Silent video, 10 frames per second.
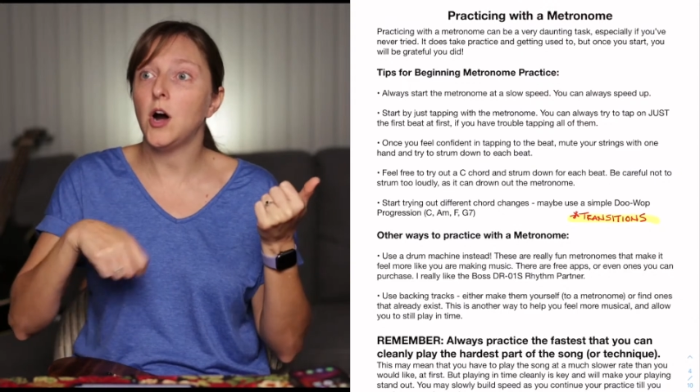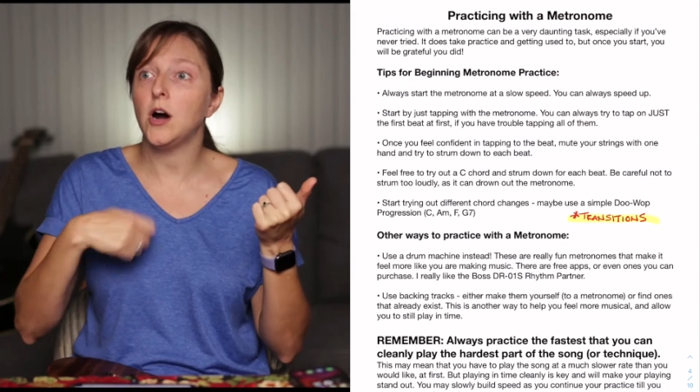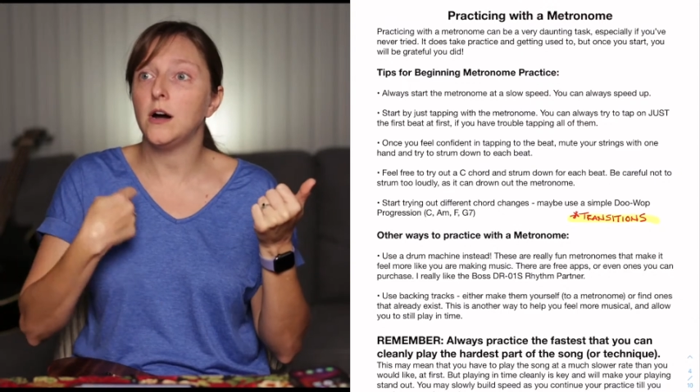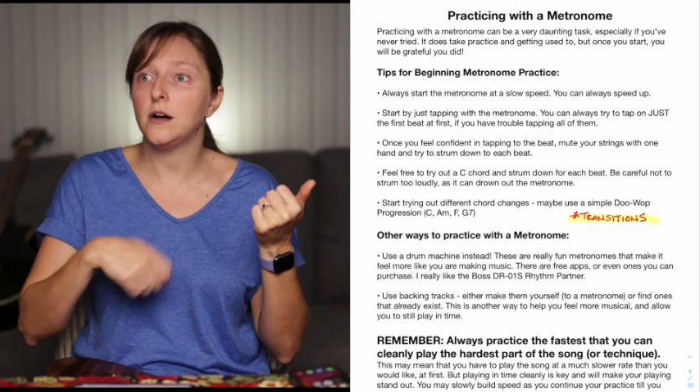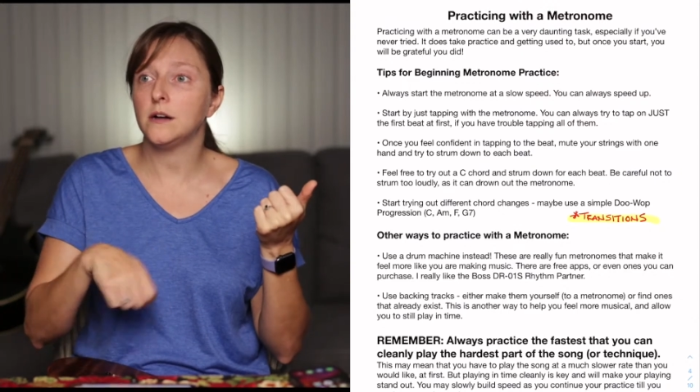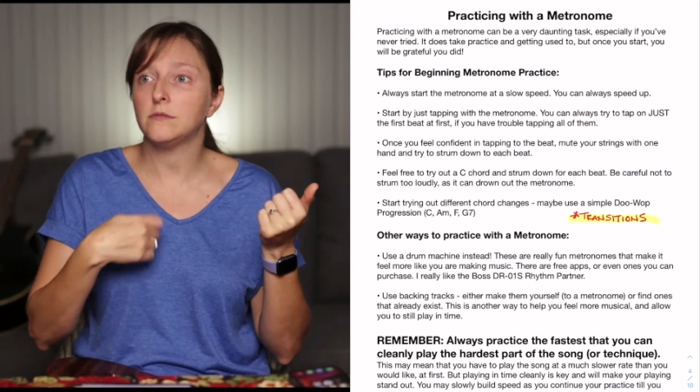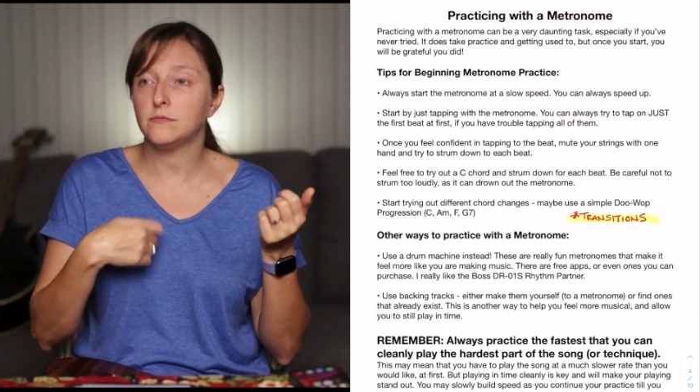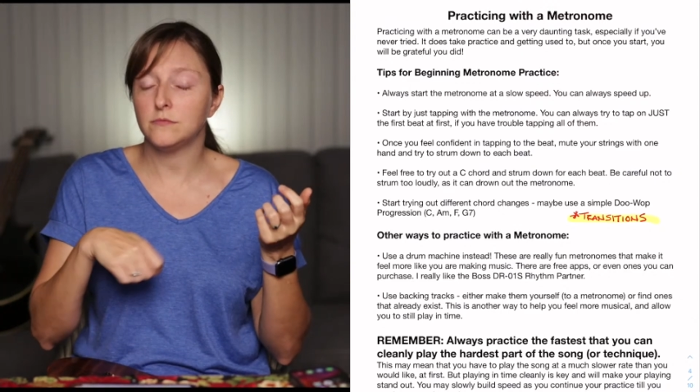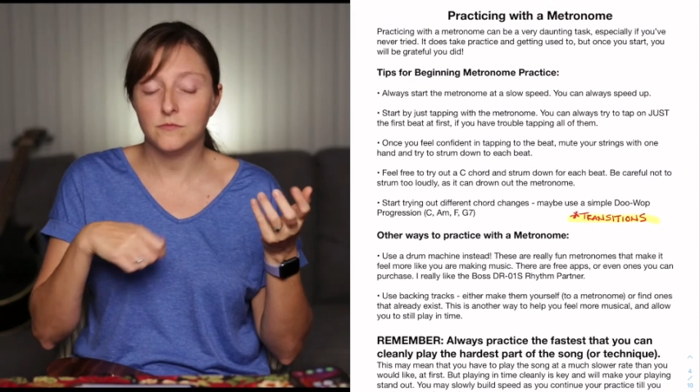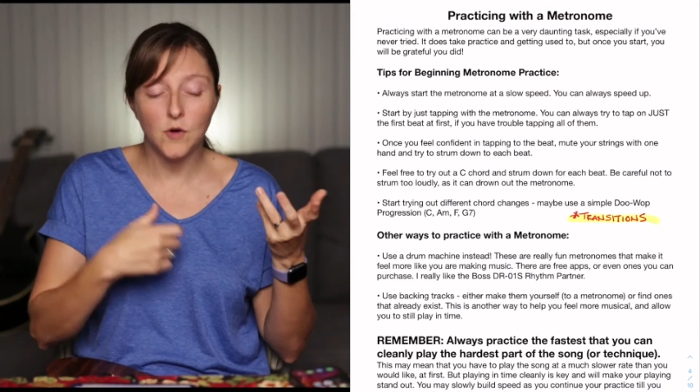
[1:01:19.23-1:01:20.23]

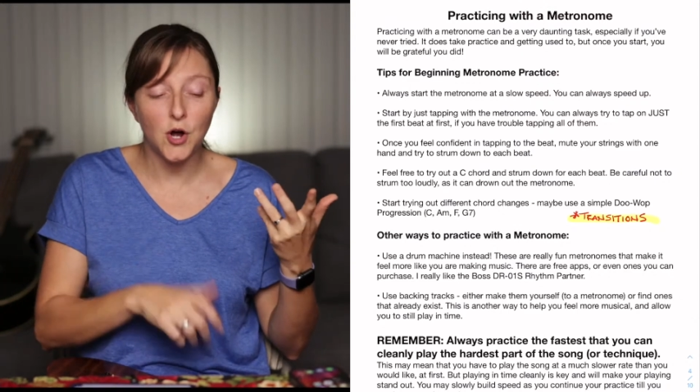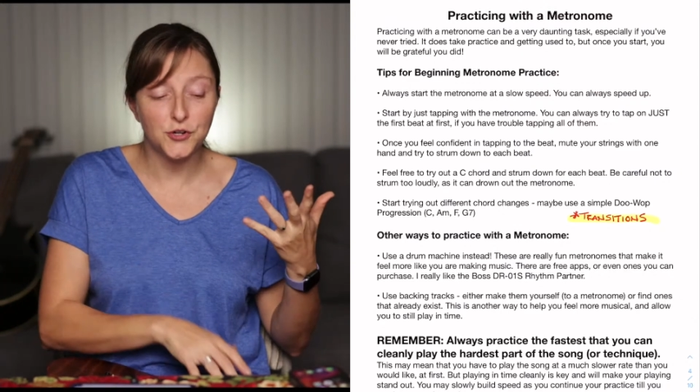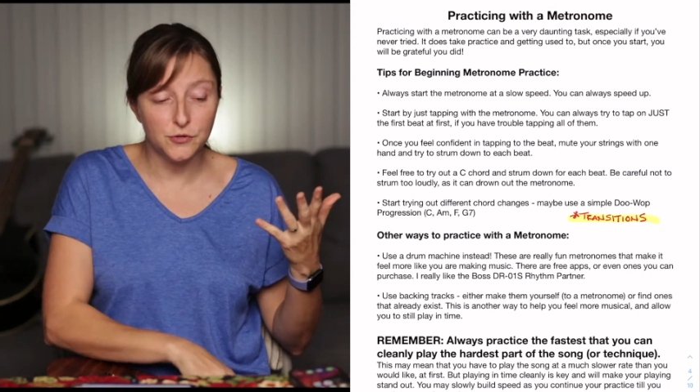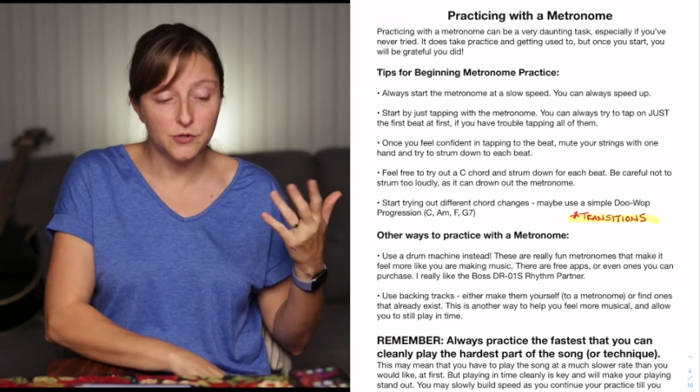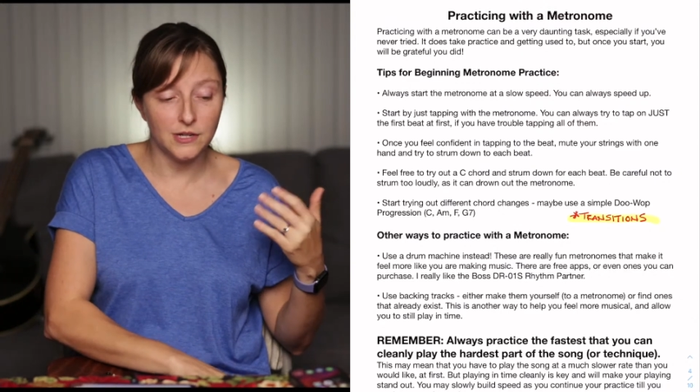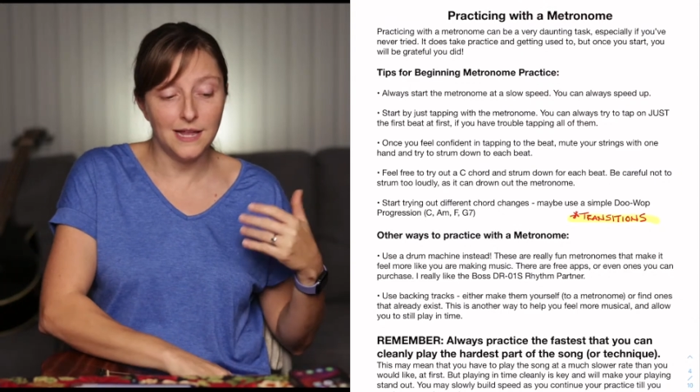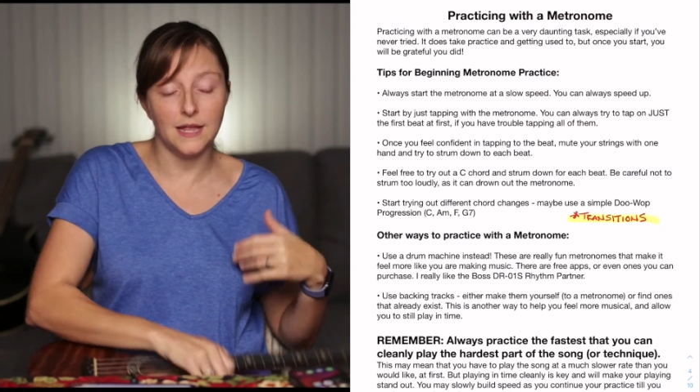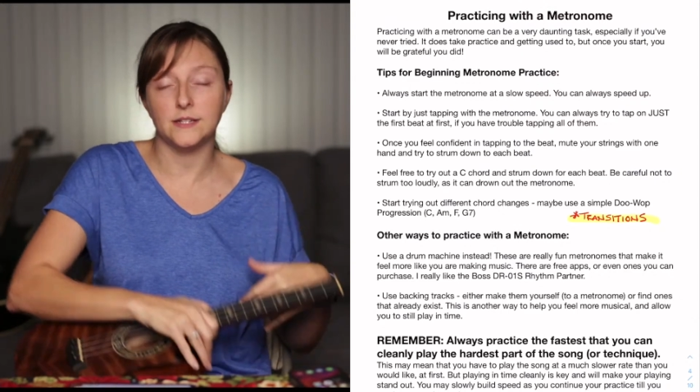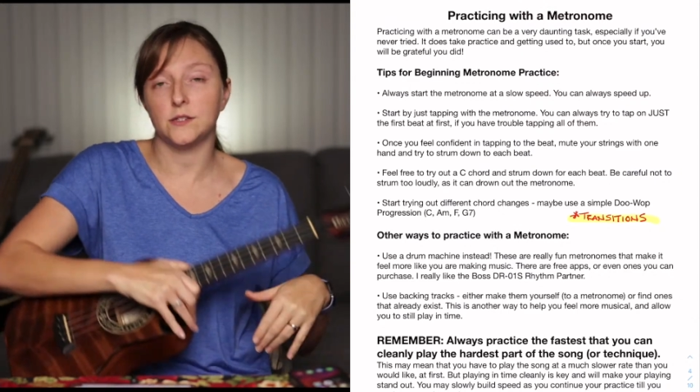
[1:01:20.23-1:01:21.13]
on your ukulele.